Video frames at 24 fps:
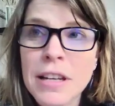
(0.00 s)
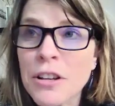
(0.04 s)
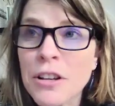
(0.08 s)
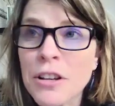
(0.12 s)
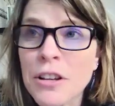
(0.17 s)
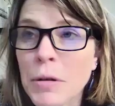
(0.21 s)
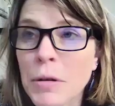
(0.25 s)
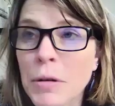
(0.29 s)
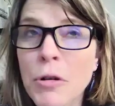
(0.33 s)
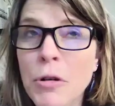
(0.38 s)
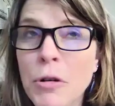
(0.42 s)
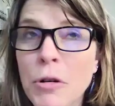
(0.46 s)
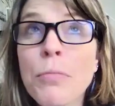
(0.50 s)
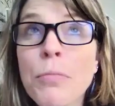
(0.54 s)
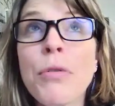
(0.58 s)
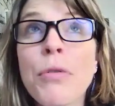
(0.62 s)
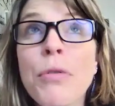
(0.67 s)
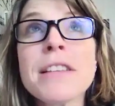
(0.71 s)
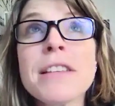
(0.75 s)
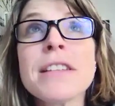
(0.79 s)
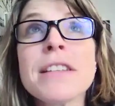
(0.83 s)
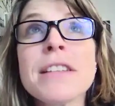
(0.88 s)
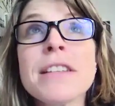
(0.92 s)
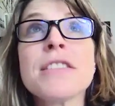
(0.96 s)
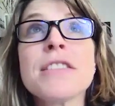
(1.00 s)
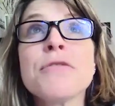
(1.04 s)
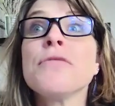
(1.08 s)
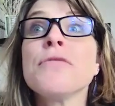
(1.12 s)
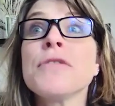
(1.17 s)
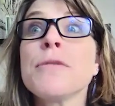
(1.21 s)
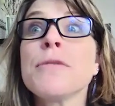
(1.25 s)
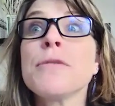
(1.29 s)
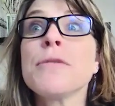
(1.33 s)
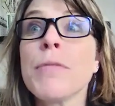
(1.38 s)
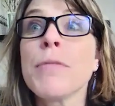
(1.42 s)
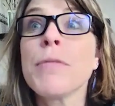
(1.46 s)
And you'll be more present
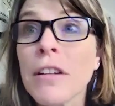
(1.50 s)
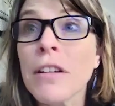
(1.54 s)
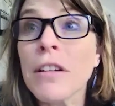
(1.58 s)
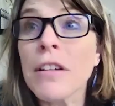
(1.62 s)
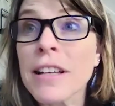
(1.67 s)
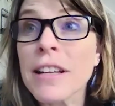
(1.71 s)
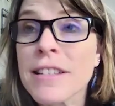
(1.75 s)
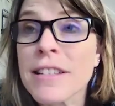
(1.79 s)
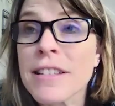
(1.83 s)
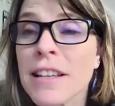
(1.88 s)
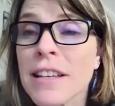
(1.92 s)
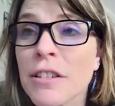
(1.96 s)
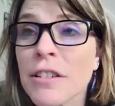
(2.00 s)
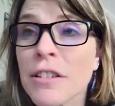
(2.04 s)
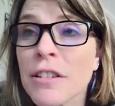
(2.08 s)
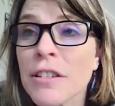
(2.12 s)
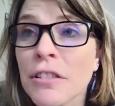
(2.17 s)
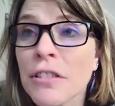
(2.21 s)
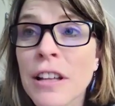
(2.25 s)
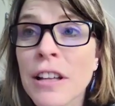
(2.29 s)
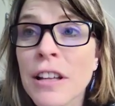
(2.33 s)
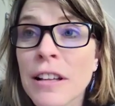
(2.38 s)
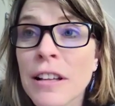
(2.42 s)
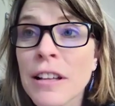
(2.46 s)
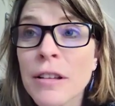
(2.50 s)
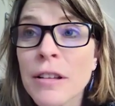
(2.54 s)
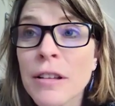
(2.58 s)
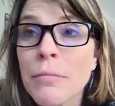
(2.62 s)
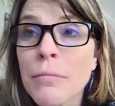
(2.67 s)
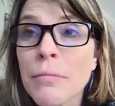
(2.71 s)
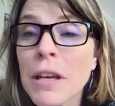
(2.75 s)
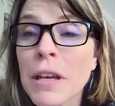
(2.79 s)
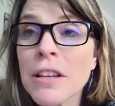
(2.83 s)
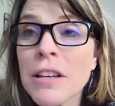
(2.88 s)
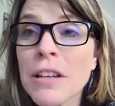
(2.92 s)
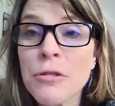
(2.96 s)
to experience it. You'll
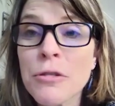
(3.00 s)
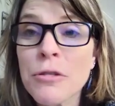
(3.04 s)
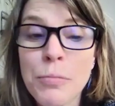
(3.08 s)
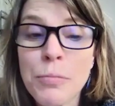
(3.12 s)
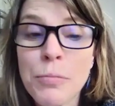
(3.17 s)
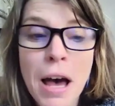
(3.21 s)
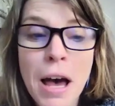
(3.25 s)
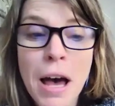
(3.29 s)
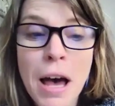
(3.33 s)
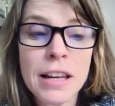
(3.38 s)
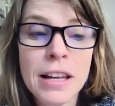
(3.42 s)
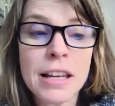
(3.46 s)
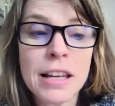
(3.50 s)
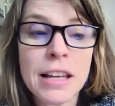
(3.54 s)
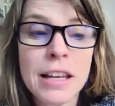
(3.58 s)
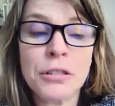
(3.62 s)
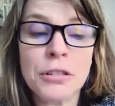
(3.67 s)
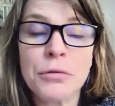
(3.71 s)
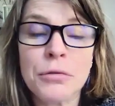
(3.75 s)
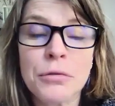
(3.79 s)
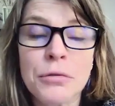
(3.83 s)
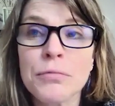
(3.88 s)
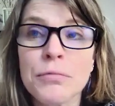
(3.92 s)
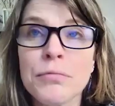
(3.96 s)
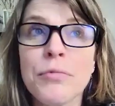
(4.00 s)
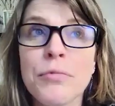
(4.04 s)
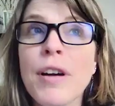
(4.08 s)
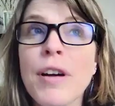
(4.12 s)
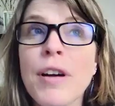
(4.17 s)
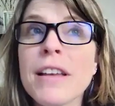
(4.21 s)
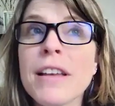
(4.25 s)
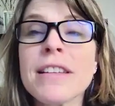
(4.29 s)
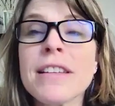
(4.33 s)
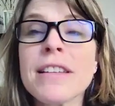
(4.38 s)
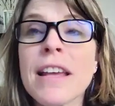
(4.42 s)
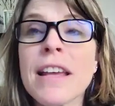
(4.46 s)
be in your body. You'll
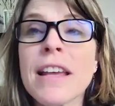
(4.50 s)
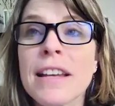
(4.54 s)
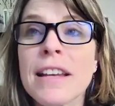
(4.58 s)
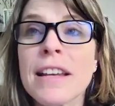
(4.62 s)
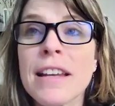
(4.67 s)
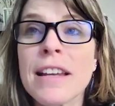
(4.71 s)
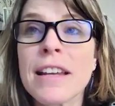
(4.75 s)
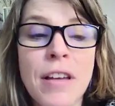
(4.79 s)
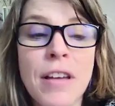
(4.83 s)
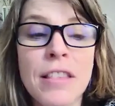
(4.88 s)
resonate.